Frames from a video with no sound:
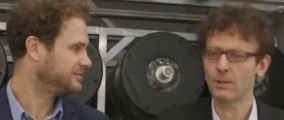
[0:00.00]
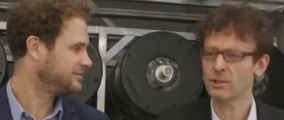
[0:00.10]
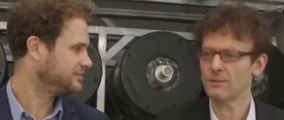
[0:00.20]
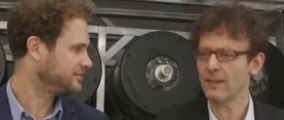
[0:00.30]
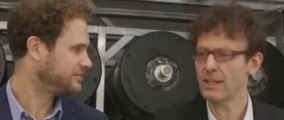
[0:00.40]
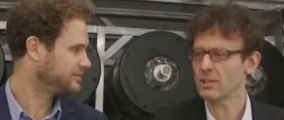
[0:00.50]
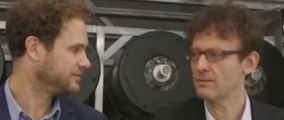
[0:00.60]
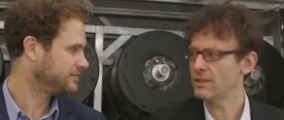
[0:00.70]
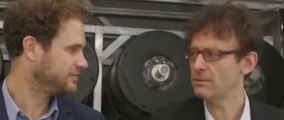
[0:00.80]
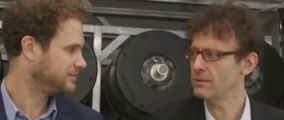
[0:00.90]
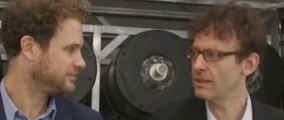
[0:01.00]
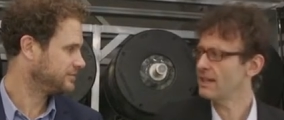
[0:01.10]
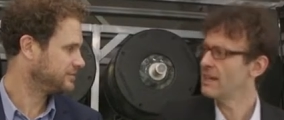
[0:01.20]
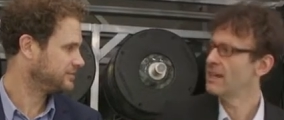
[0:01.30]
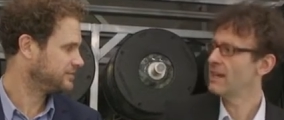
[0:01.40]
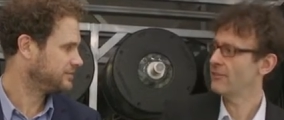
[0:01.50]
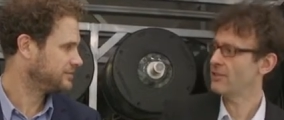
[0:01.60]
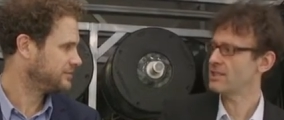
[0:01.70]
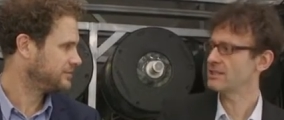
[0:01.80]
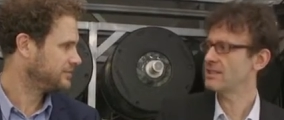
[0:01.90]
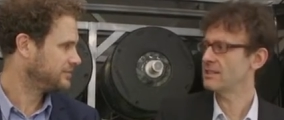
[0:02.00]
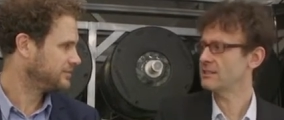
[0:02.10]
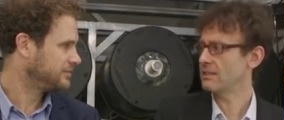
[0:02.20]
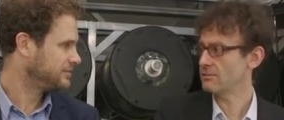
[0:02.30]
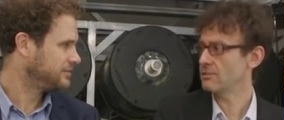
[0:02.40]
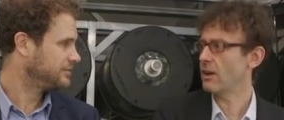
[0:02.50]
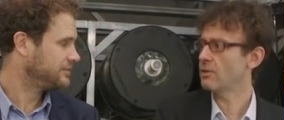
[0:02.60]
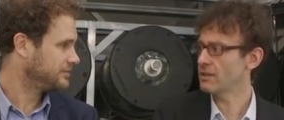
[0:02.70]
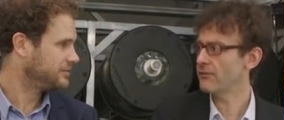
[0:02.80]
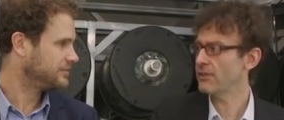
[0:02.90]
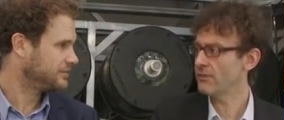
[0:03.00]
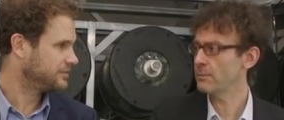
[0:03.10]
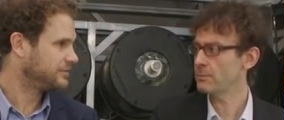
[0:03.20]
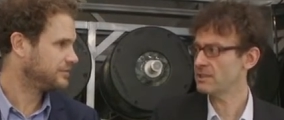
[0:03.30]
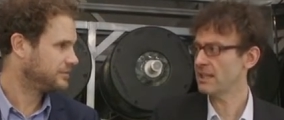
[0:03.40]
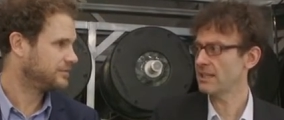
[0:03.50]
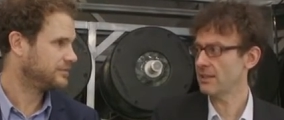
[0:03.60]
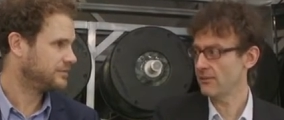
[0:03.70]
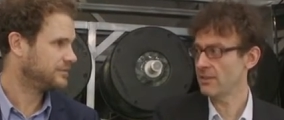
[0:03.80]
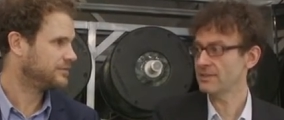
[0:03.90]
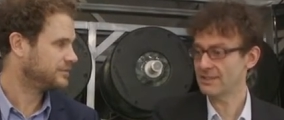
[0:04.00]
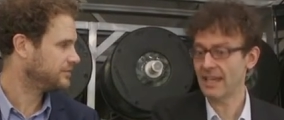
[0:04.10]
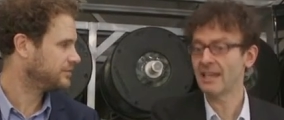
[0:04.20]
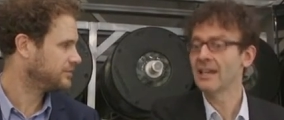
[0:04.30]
Speaker 1: What? Why should we do that? Efficiency is only fifty percent. If we say